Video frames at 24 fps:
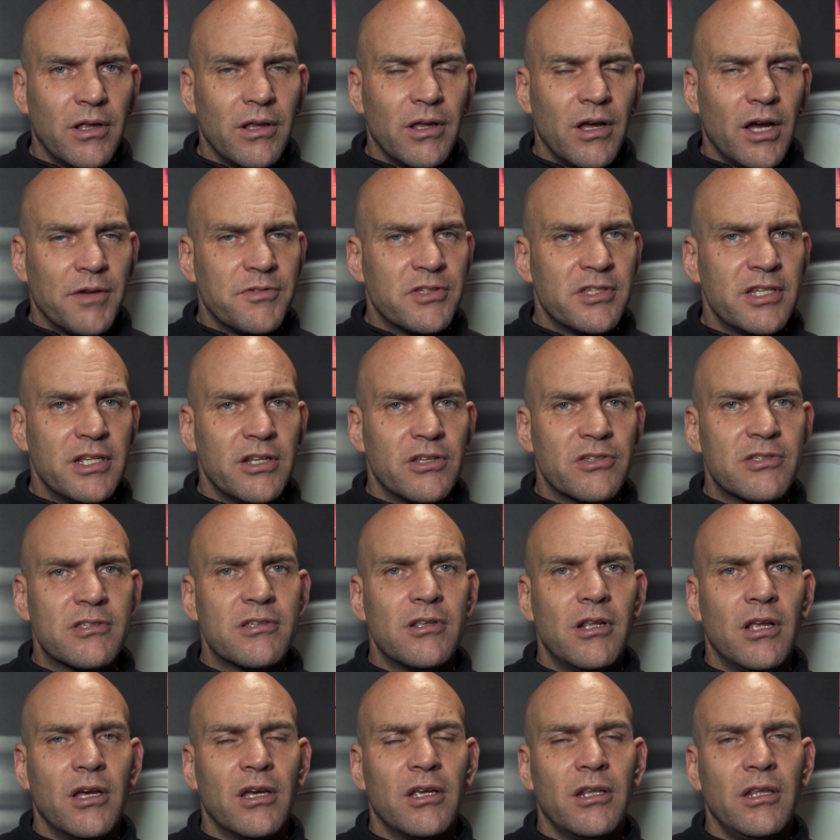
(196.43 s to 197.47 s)
I've seen a
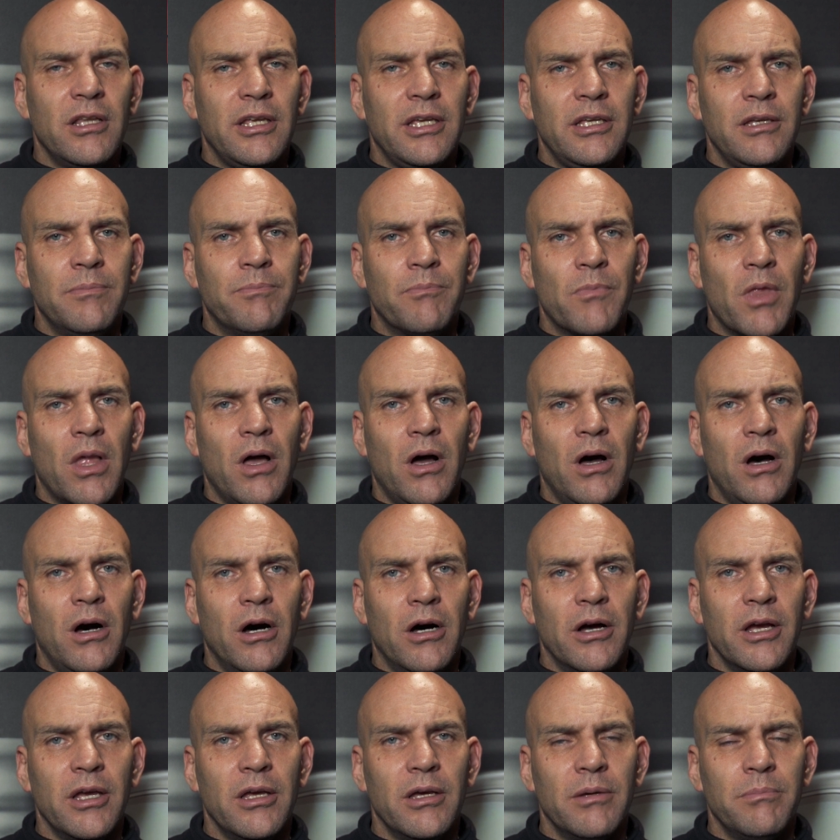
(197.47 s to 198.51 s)
slightly
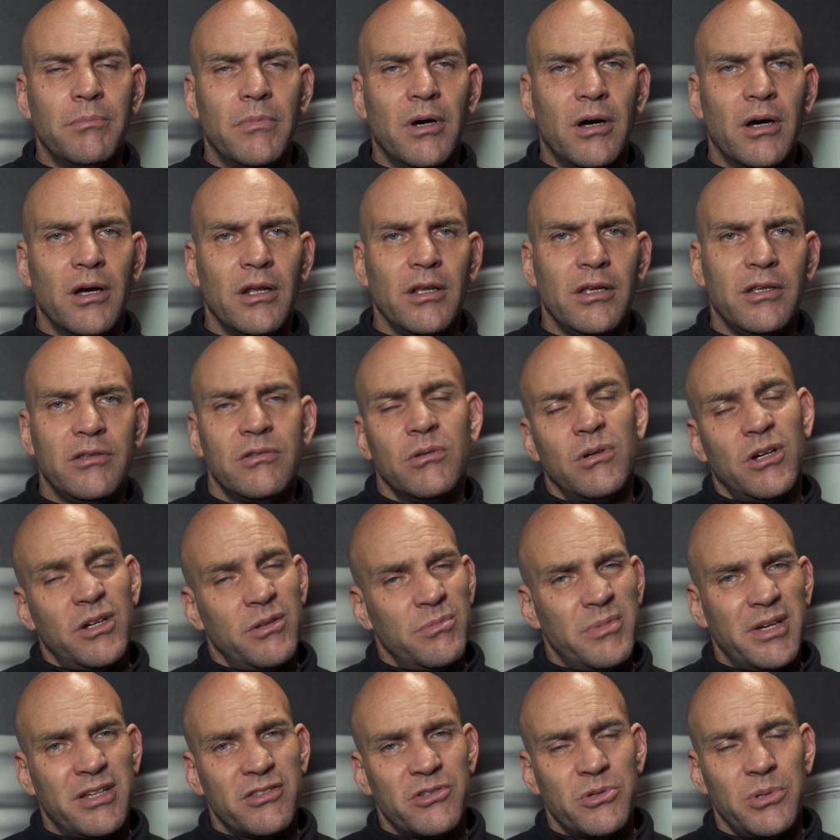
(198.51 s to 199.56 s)
higher mileage,
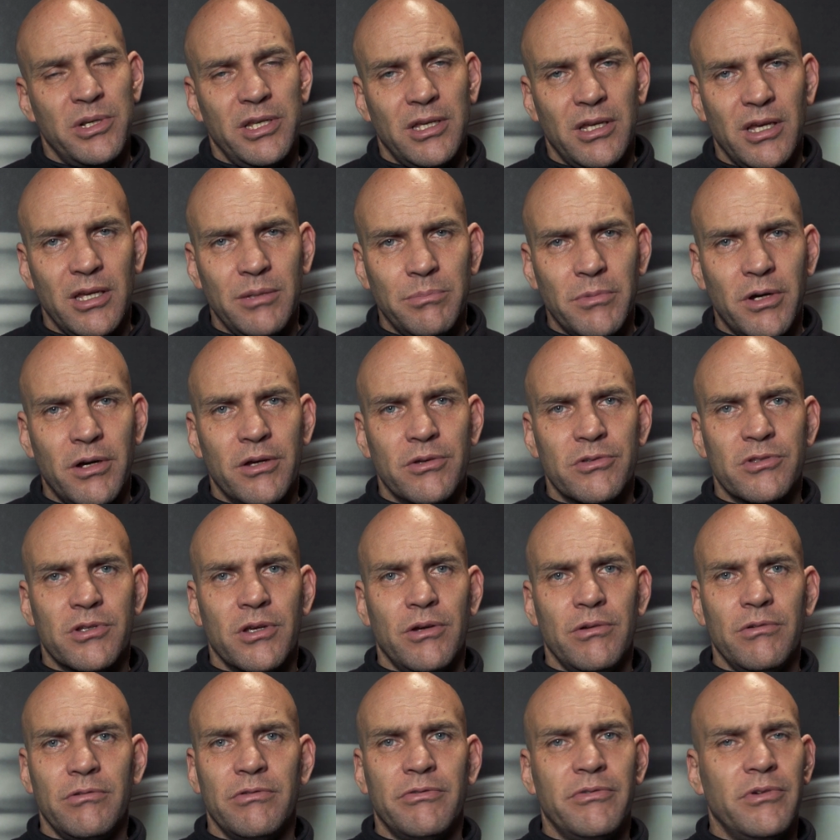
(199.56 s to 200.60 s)
about 20k miles,
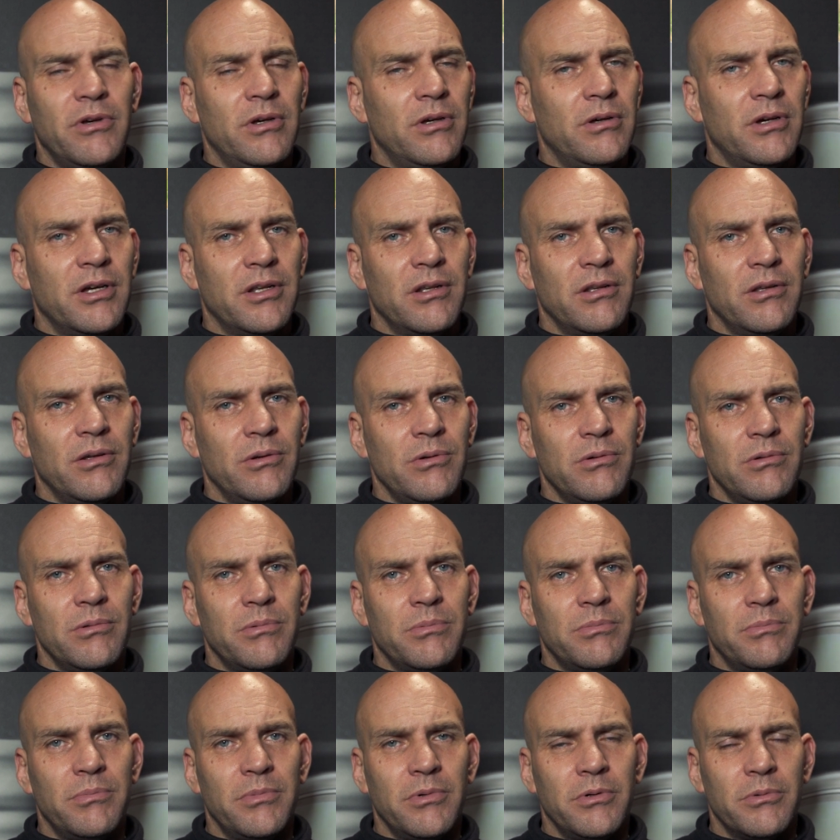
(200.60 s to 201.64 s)
go for, I don't know,
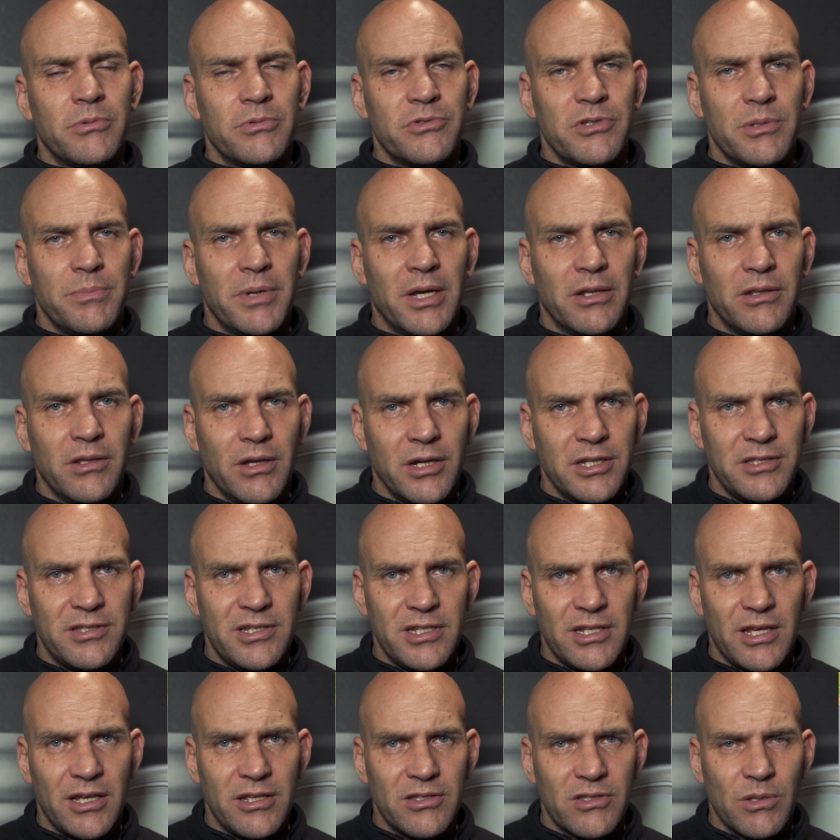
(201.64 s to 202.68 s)
what was it, about
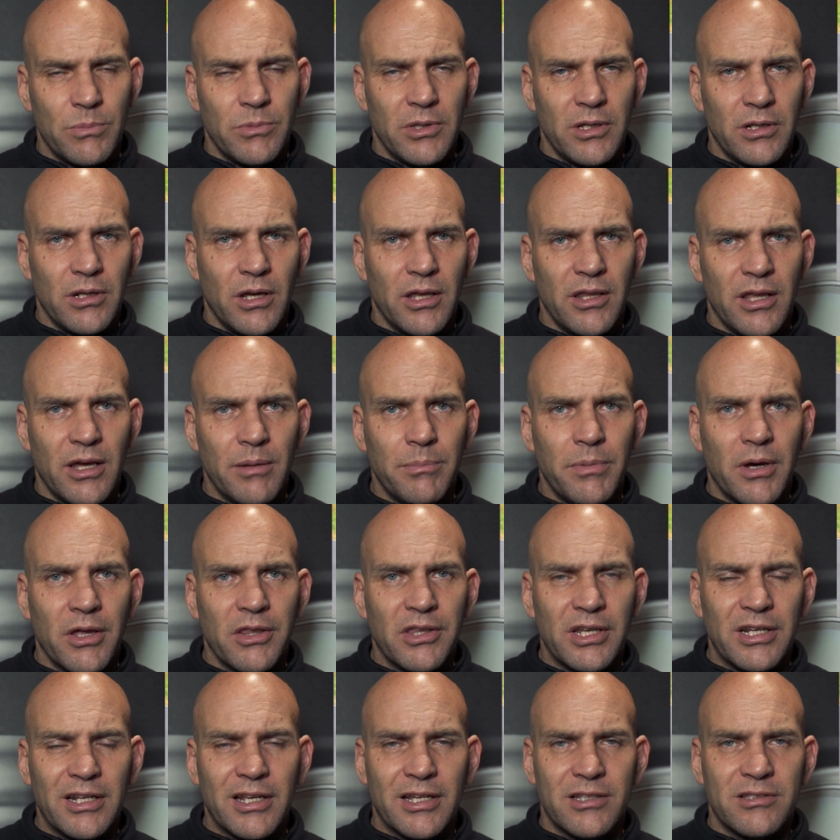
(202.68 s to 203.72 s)
90k, something like that, but I
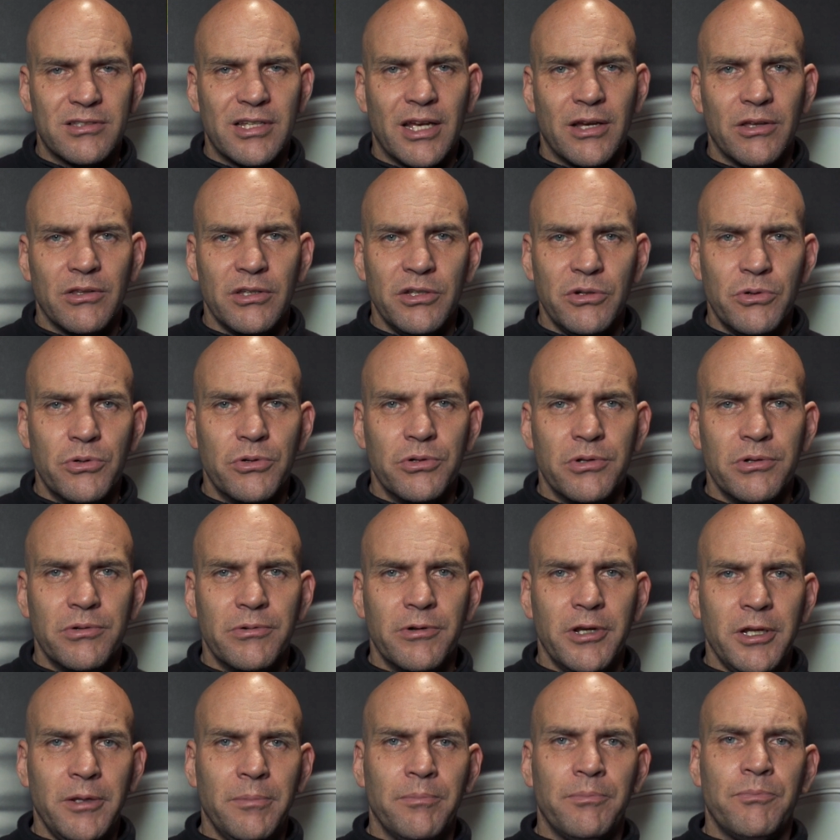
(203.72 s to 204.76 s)
think that's out of the
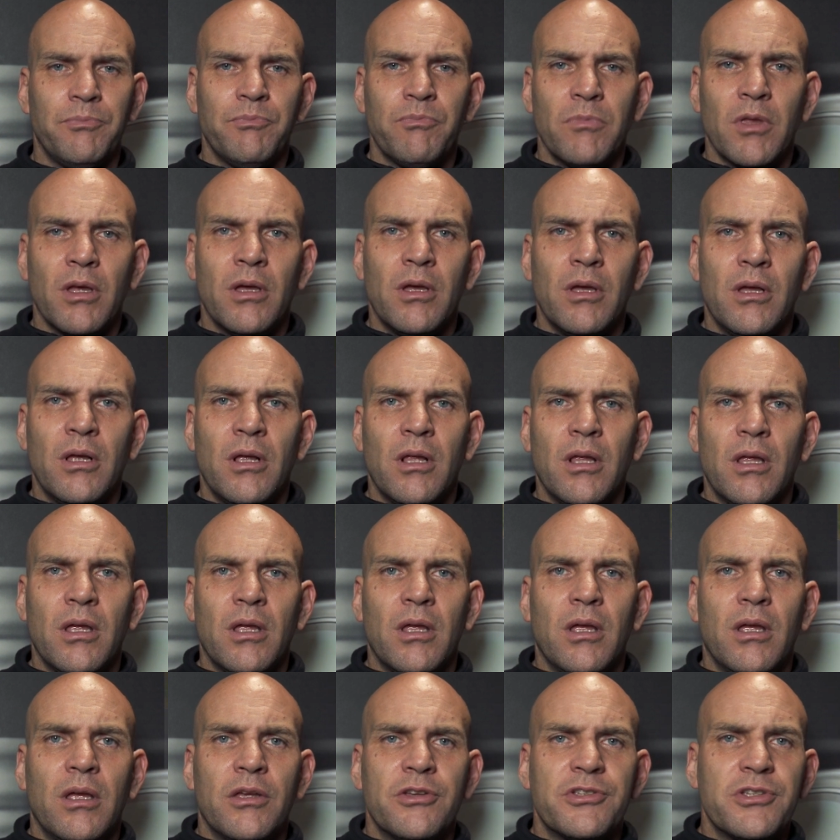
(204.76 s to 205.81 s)
ordinary.
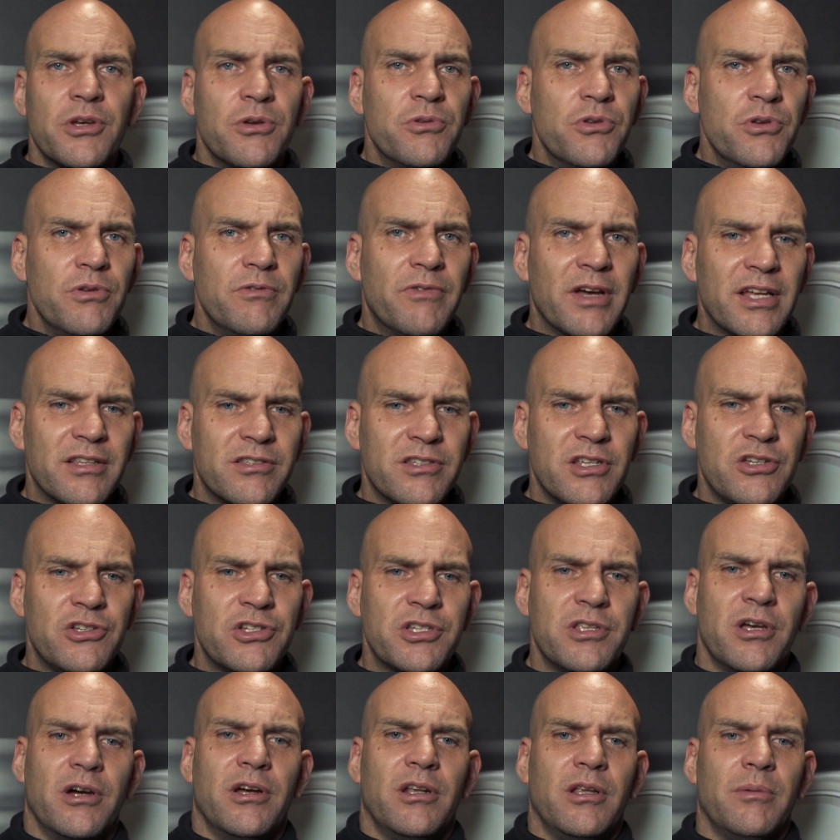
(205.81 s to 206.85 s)
So new Vantage
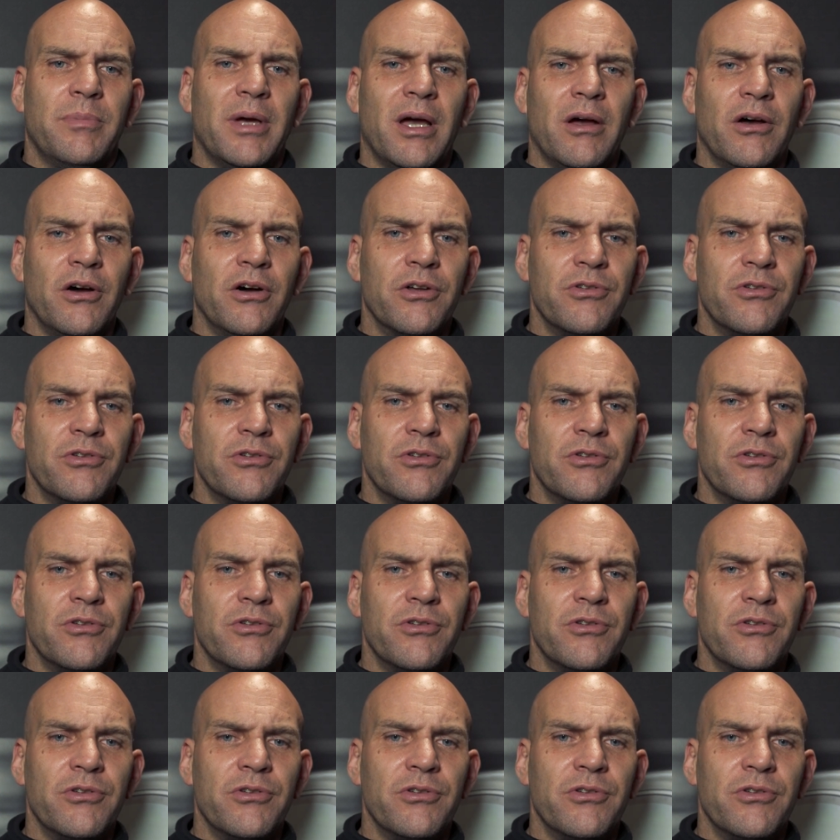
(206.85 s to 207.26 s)
starting about